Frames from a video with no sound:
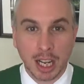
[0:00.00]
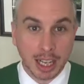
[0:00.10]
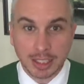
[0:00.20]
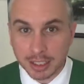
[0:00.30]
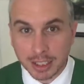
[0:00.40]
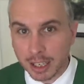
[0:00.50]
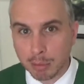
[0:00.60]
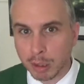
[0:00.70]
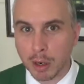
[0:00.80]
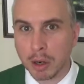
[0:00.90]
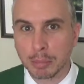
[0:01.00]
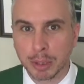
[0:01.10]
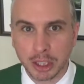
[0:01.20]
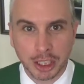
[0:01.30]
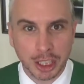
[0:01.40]
is it gonna blow up
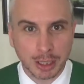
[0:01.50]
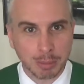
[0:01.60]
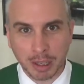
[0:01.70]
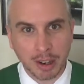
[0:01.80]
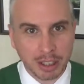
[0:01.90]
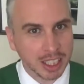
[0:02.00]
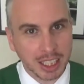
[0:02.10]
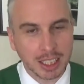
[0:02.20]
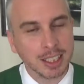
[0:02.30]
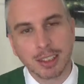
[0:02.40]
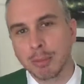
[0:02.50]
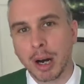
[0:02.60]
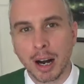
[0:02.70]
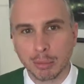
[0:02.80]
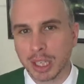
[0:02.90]
the ship? Are they gonna get the
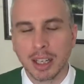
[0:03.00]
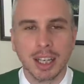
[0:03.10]
bombs?